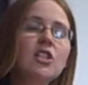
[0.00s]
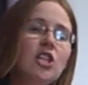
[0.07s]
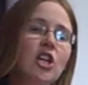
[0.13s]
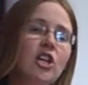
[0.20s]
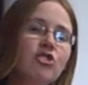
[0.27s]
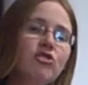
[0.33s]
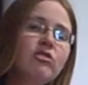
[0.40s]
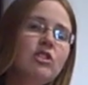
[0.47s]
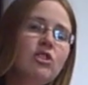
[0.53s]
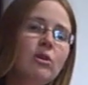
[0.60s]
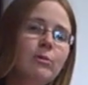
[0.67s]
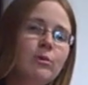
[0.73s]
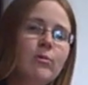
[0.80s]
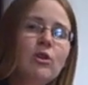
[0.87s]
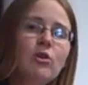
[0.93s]
Tertiary
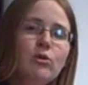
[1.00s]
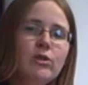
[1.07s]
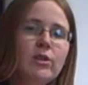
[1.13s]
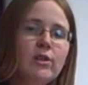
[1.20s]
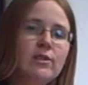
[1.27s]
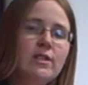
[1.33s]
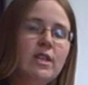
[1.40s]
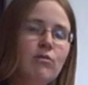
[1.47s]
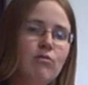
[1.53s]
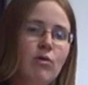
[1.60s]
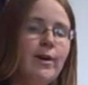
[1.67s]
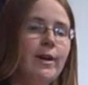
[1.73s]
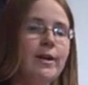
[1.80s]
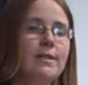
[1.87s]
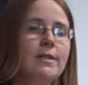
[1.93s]
jobs will also see a
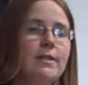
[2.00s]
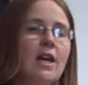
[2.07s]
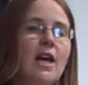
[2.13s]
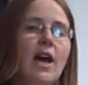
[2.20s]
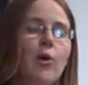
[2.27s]
rise,